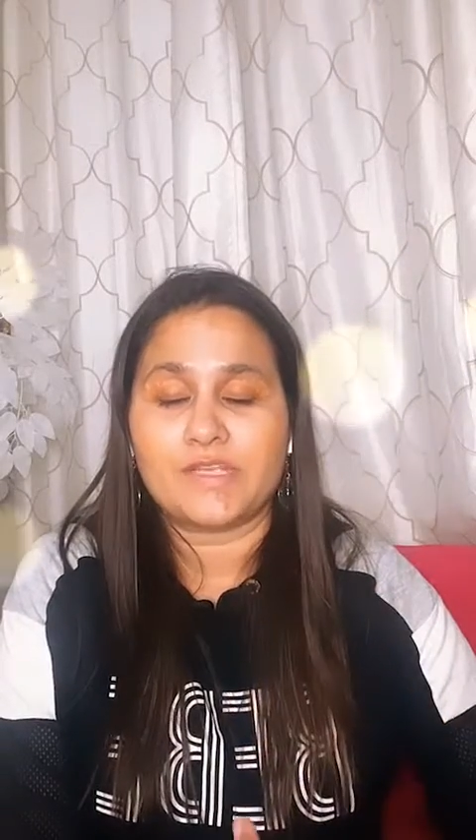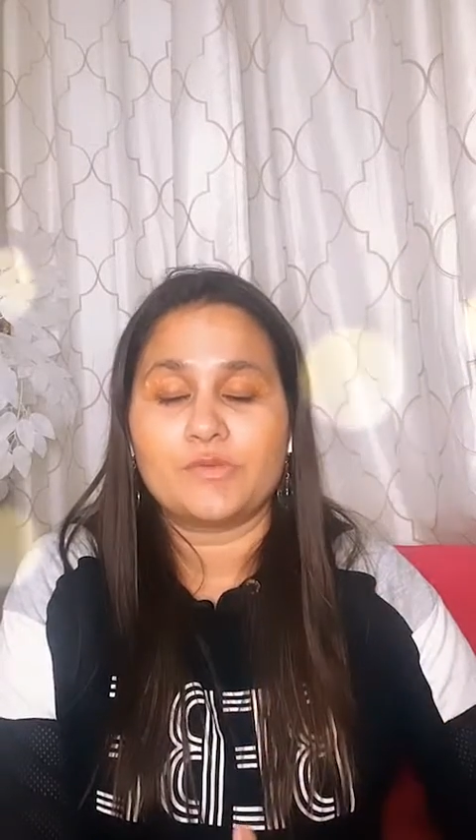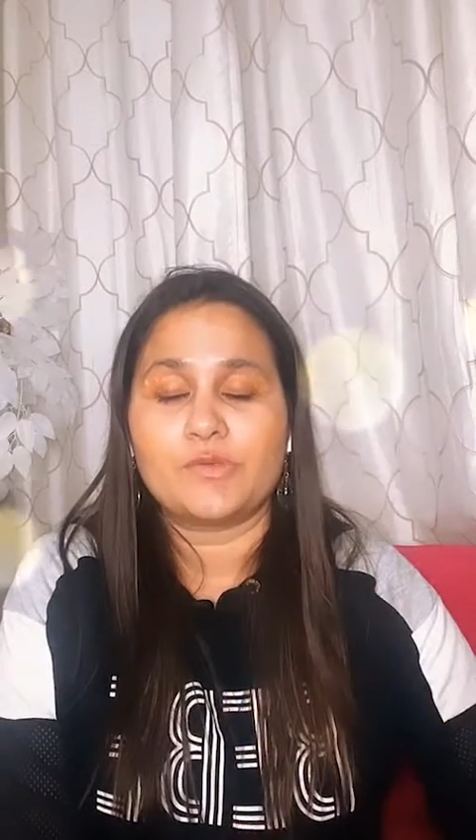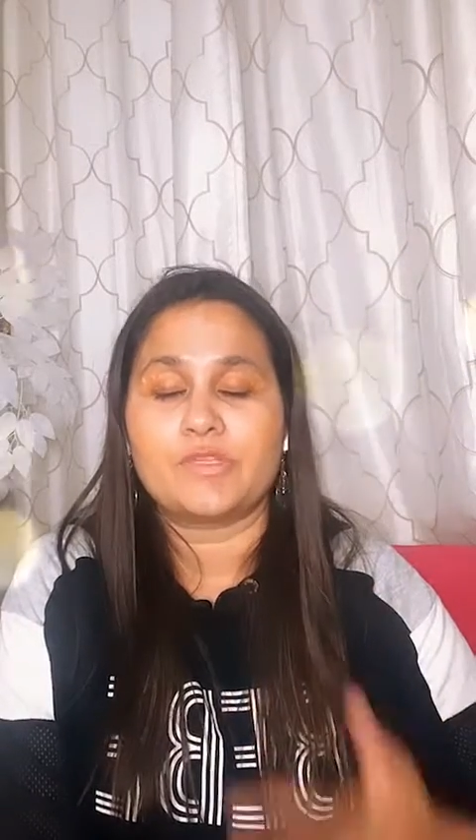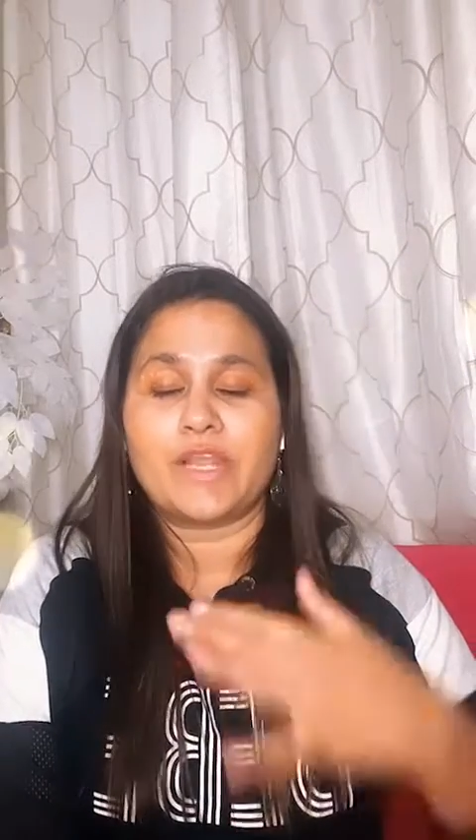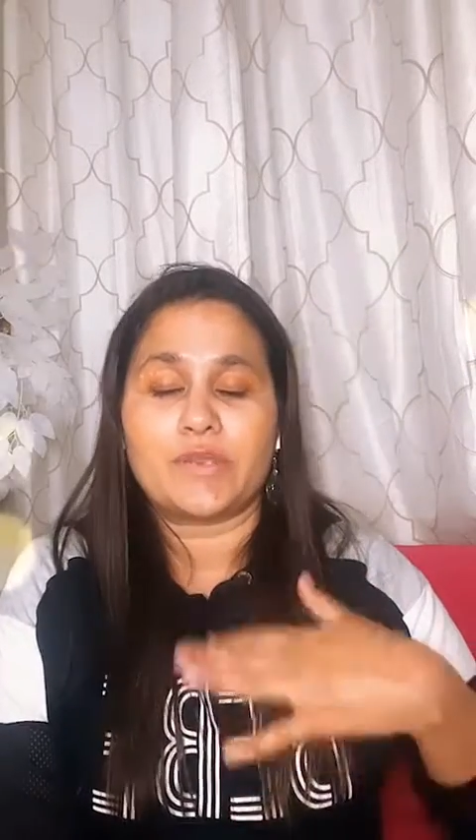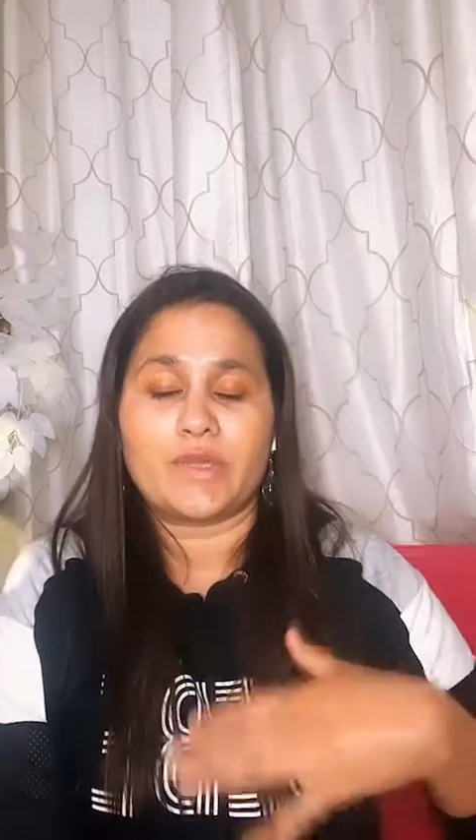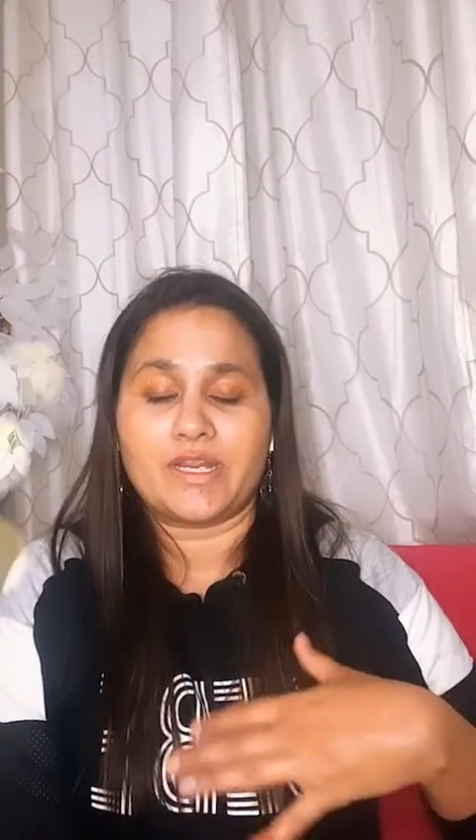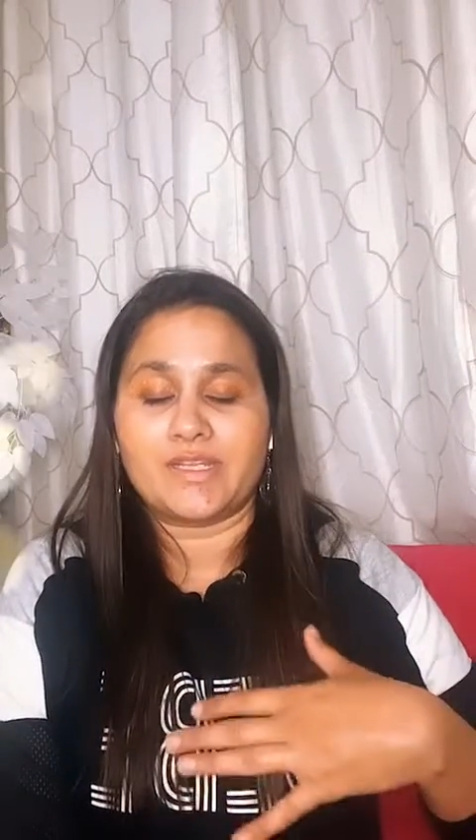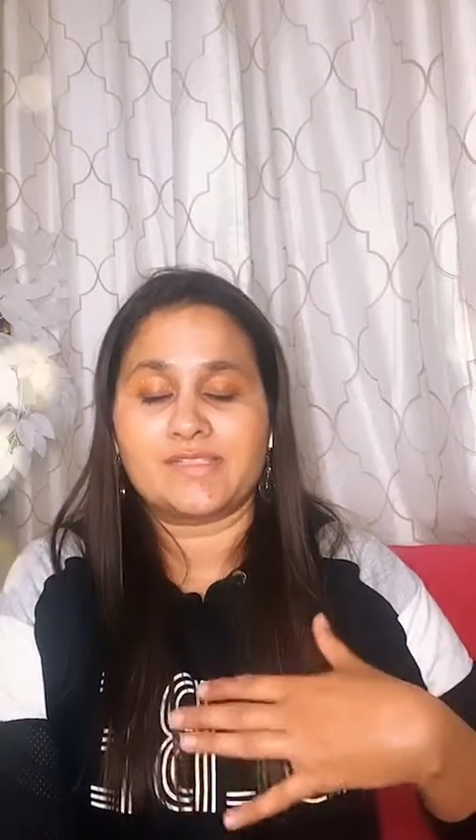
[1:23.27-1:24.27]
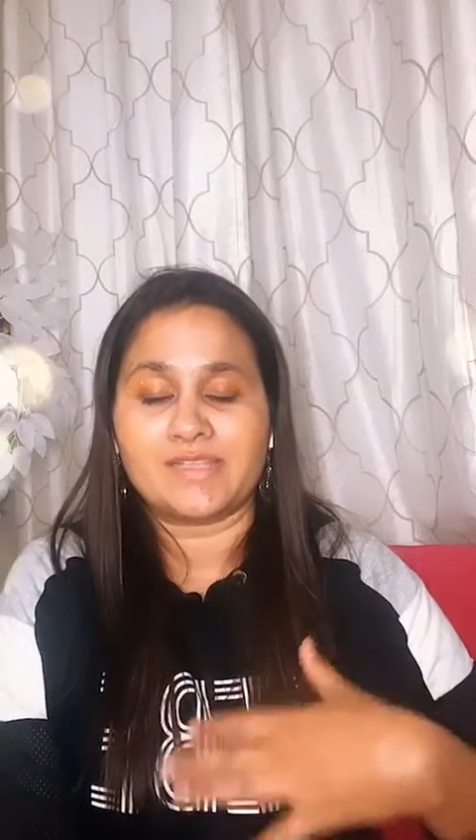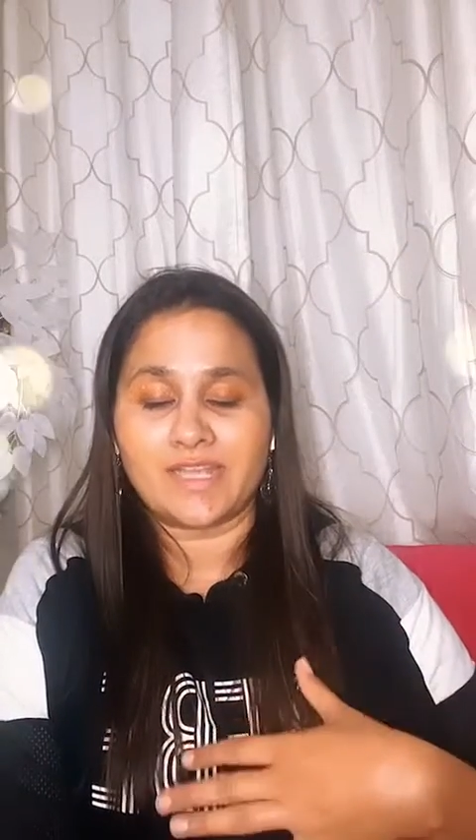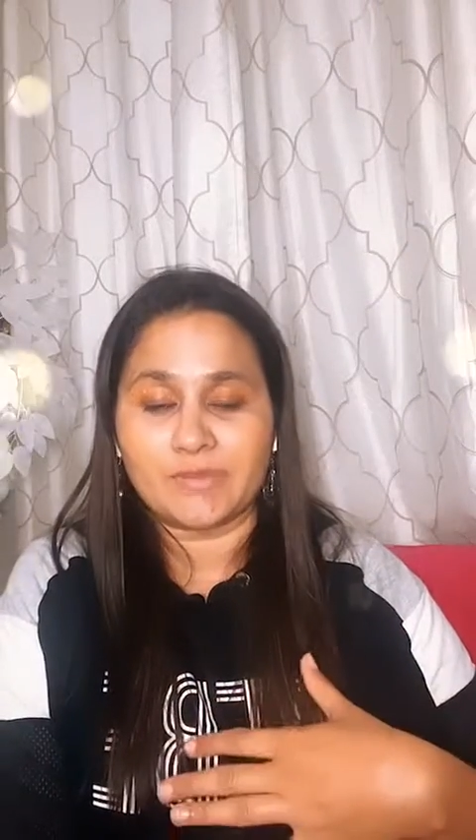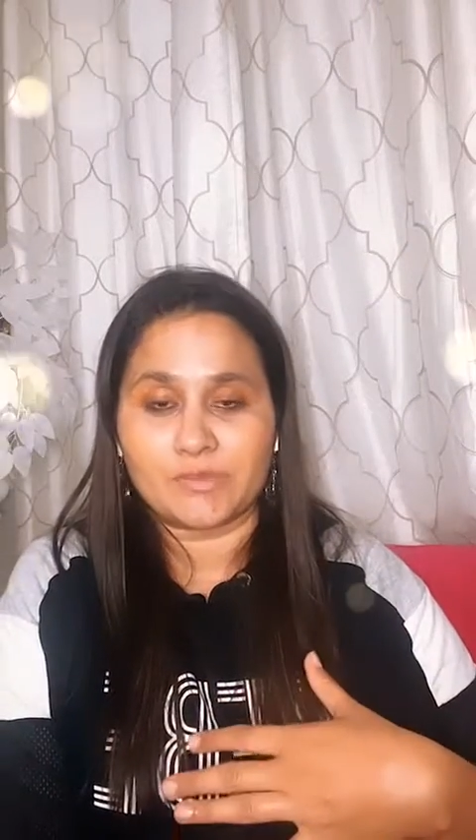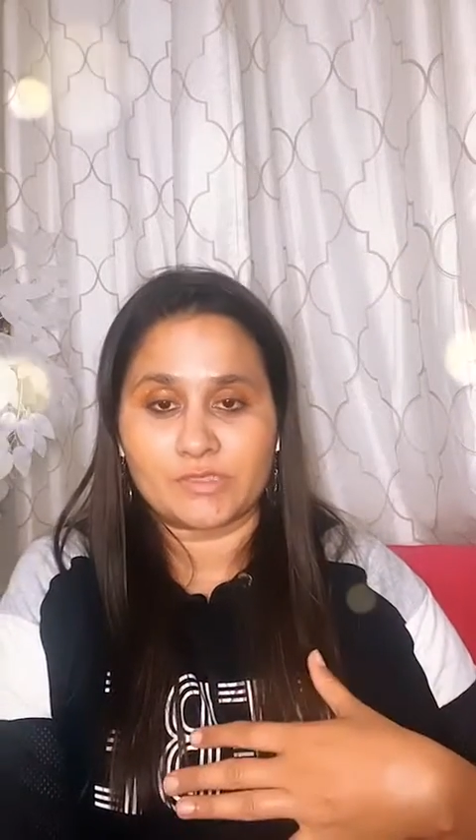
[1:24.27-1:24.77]
you know that you are in a
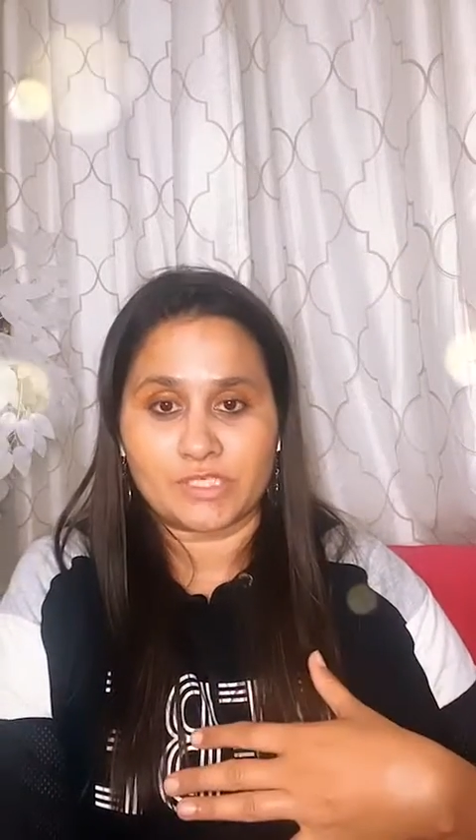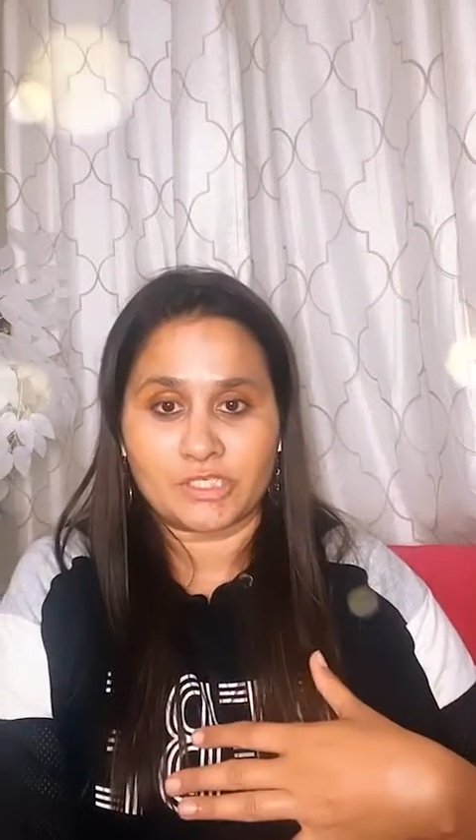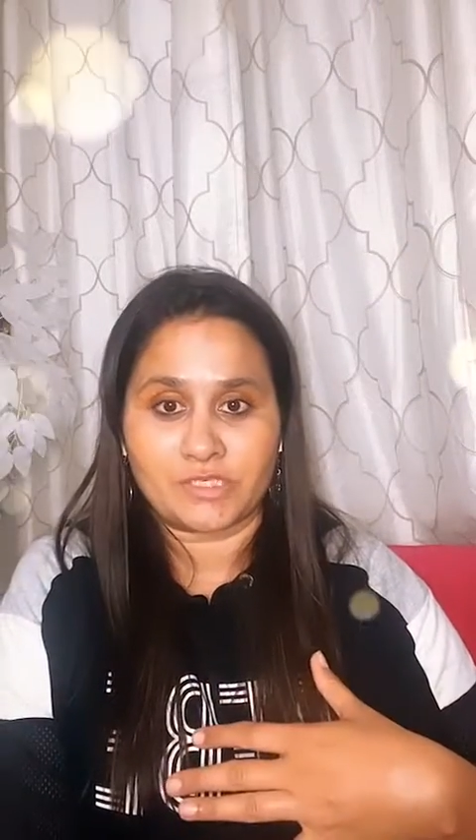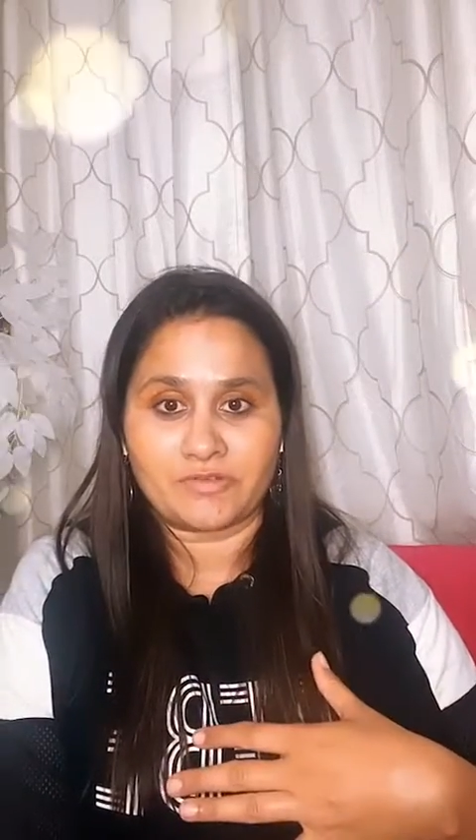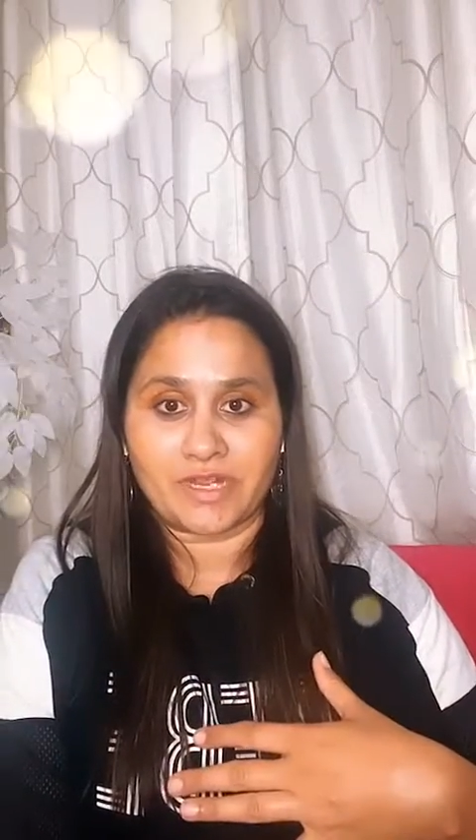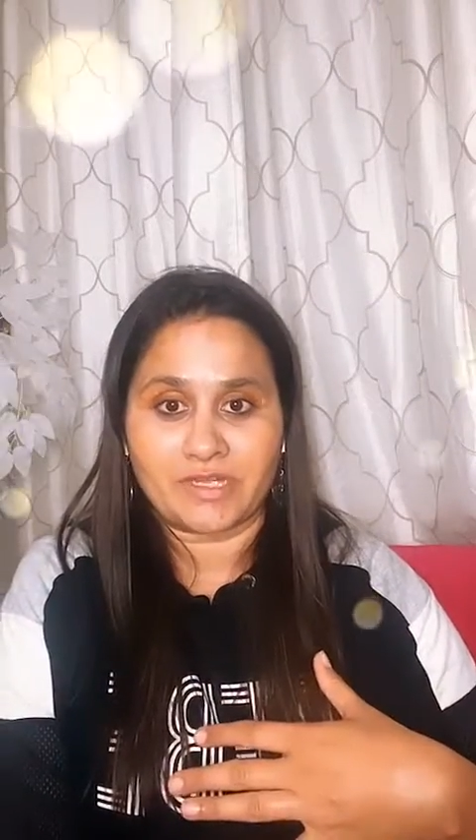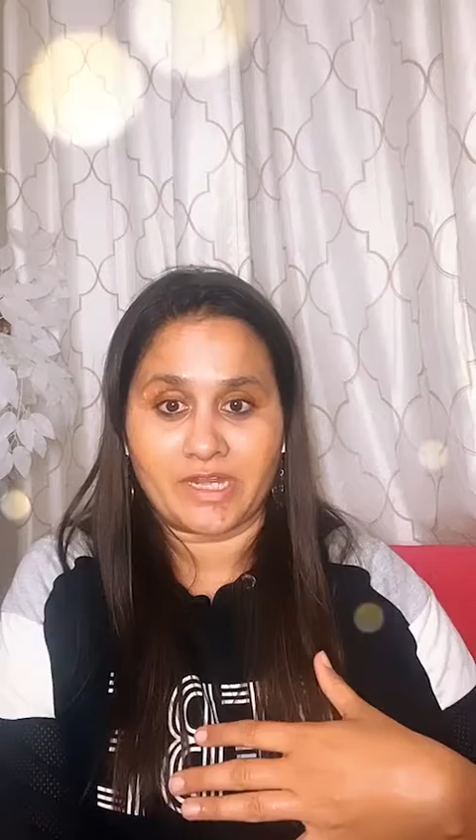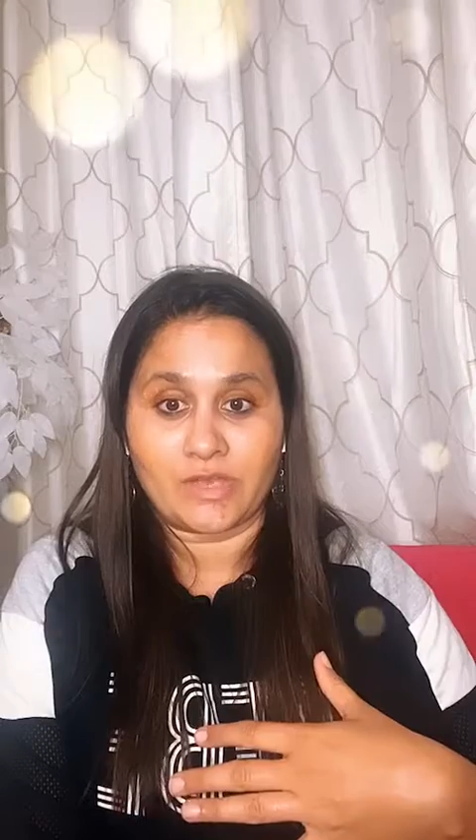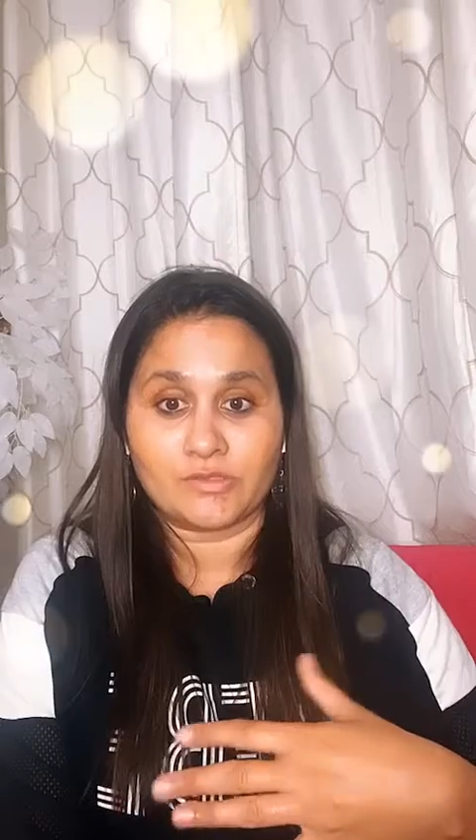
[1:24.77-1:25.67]
sitting position right now.